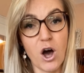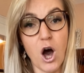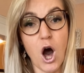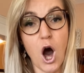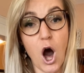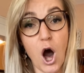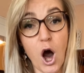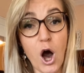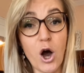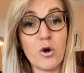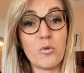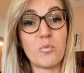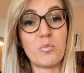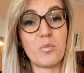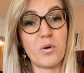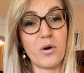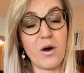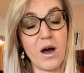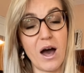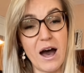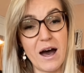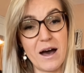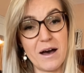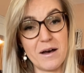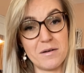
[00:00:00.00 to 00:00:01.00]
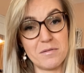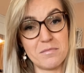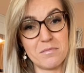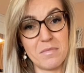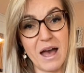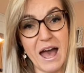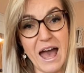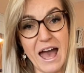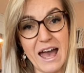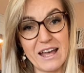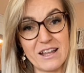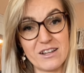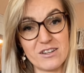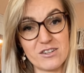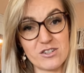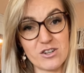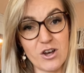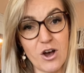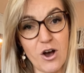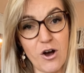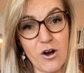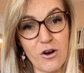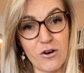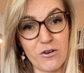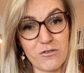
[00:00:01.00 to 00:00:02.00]
hope and
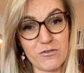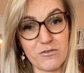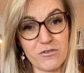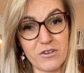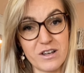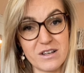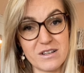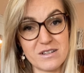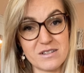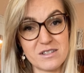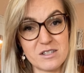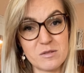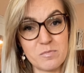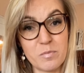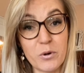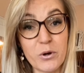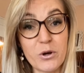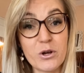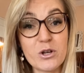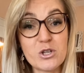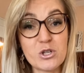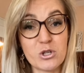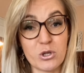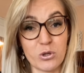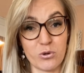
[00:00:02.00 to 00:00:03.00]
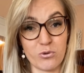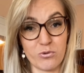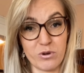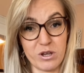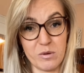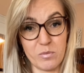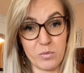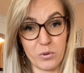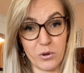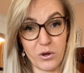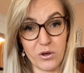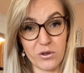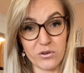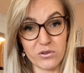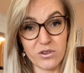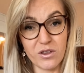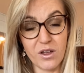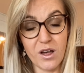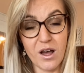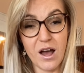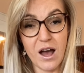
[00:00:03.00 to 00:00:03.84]
of a spiritual rebirth.